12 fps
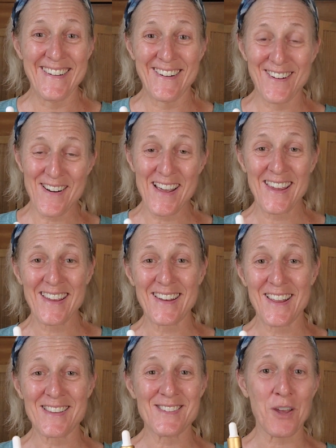All right,
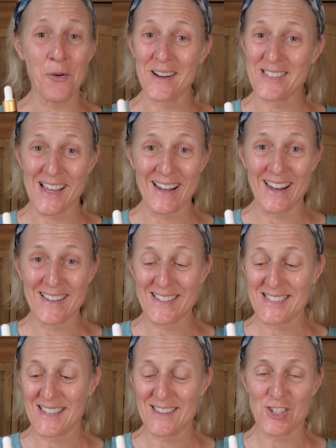it's so exciting to
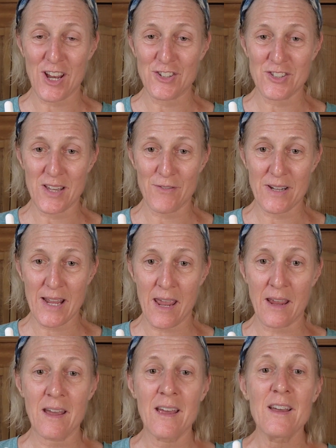see the changes every
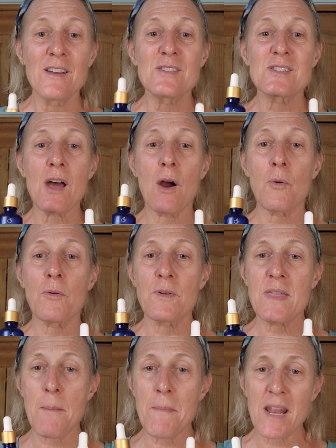day. So with
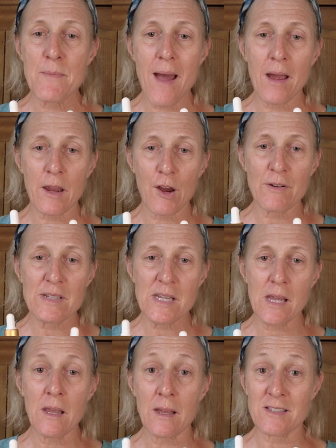that money back
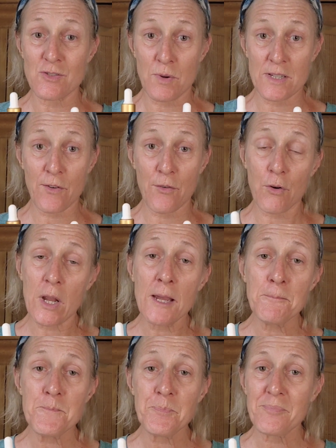guarantee, it's risk-free,
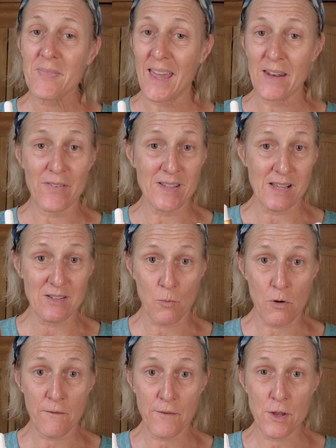and if it doesn't
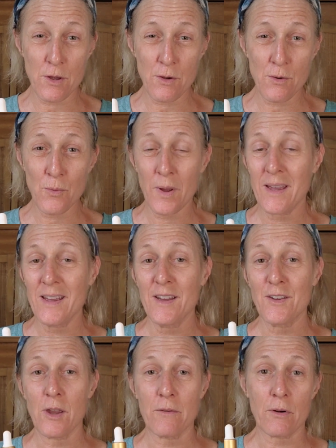work for you,
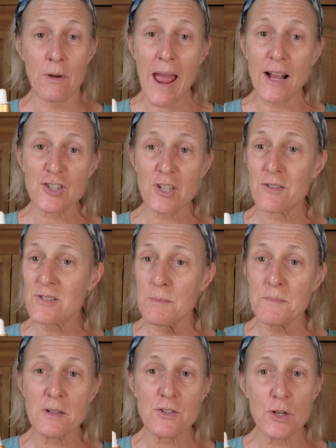you have a reaction or
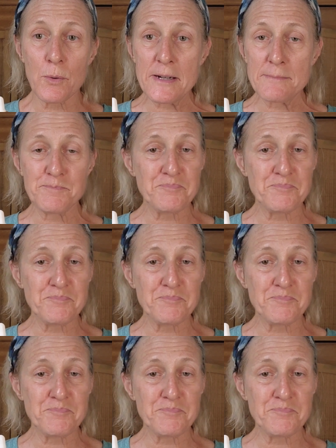something to it,